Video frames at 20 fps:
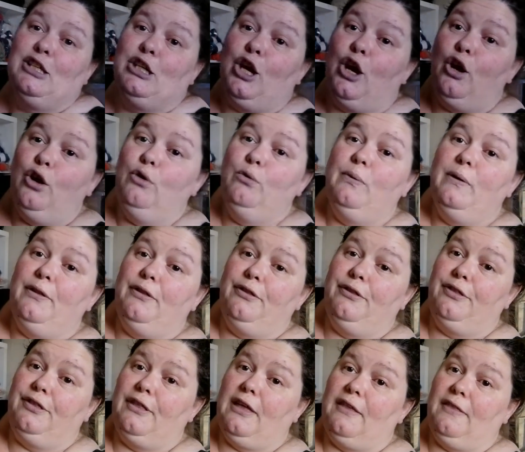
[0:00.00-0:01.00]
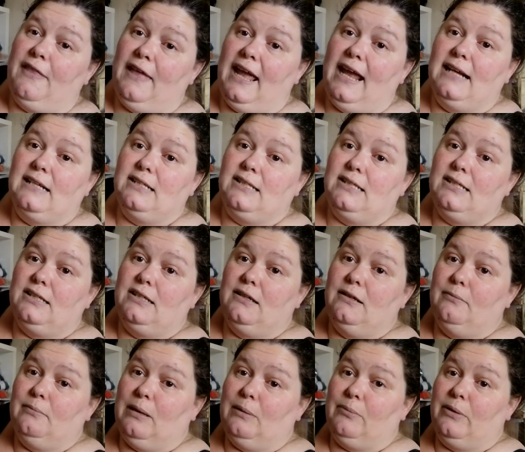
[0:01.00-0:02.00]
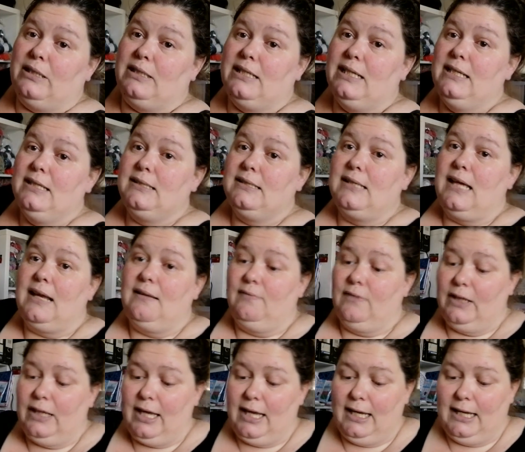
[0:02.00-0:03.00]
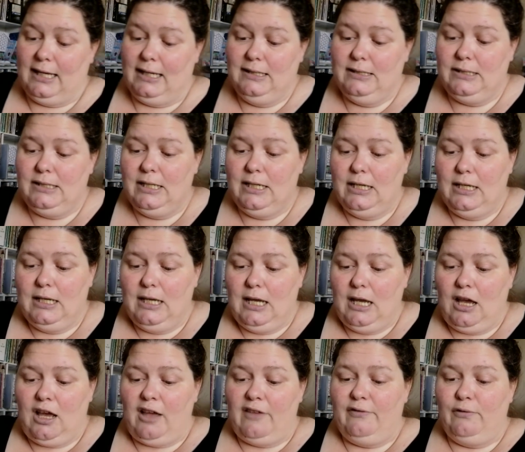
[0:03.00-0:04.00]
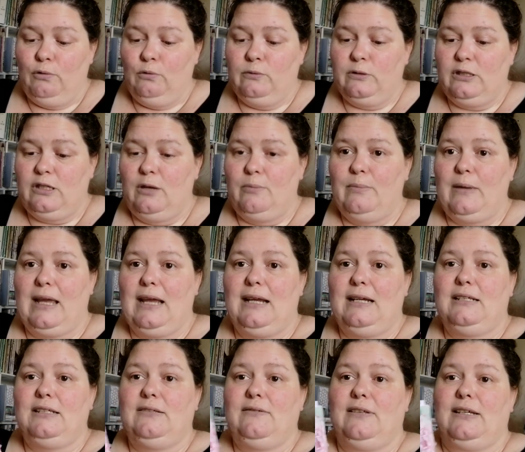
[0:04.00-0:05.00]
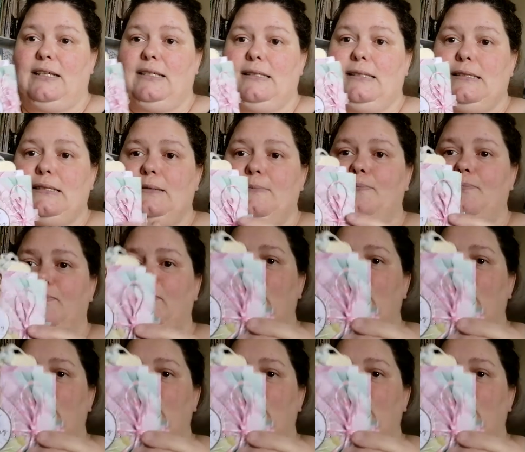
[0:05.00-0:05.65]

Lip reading: to go with that Memory Decks and the card, I've also made this,